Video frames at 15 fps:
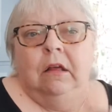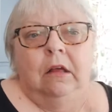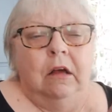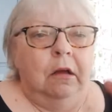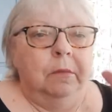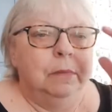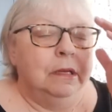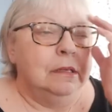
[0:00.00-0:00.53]

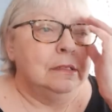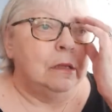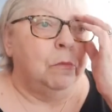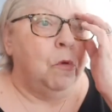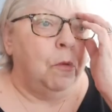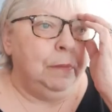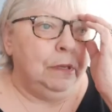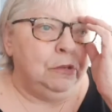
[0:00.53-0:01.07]
uh, because I
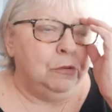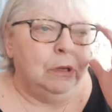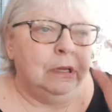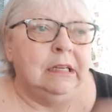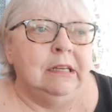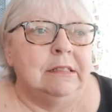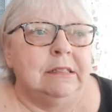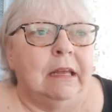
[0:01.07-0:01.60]
won't be doing
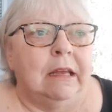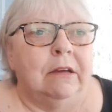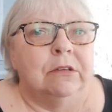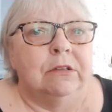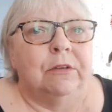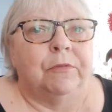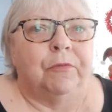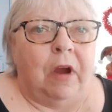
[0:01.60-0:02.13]
any
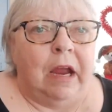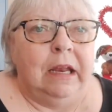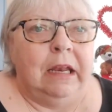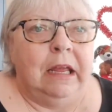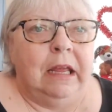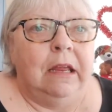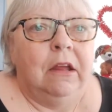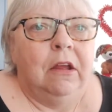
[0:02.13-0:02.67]
sales
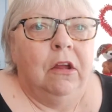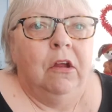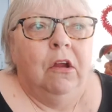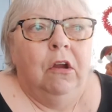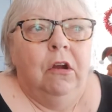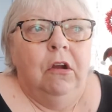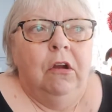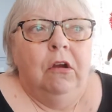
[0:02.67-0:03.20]
Friday
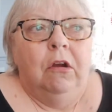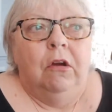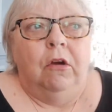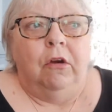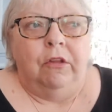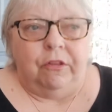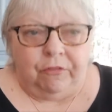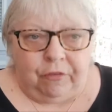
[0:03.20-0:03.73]

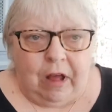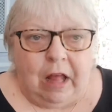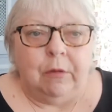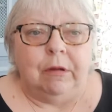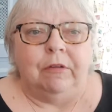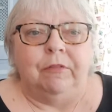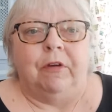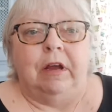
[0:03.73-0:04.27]
or the
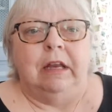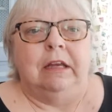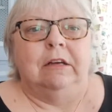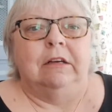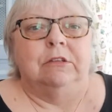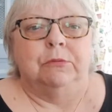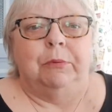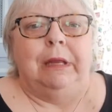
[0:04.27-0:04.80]
following Friday
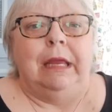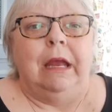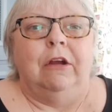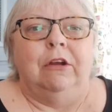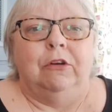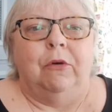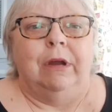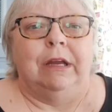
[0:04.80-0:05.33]
because we are
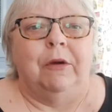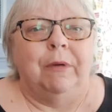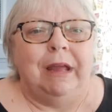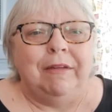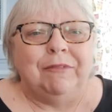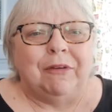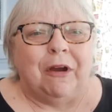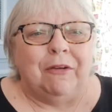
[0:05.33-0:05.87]
going
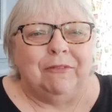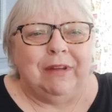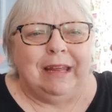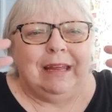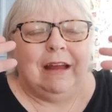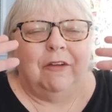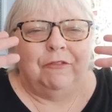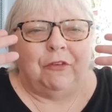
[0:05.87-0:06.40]
away for our
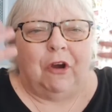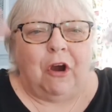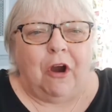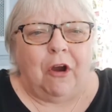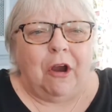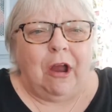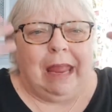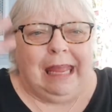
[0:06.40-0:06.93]
for
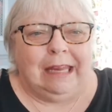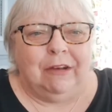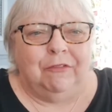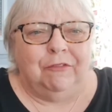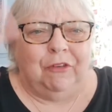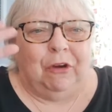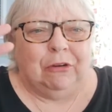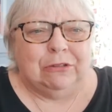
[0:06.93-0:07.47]
our
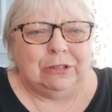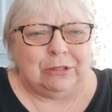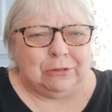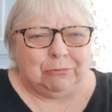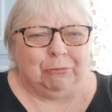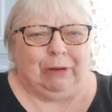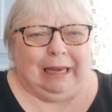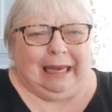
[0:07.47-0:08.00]

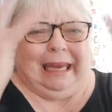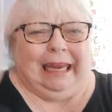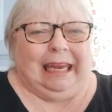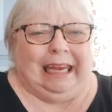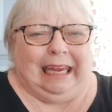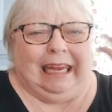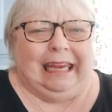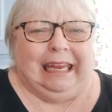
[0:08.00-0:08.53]

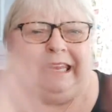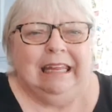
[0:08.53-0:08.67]
anniversary.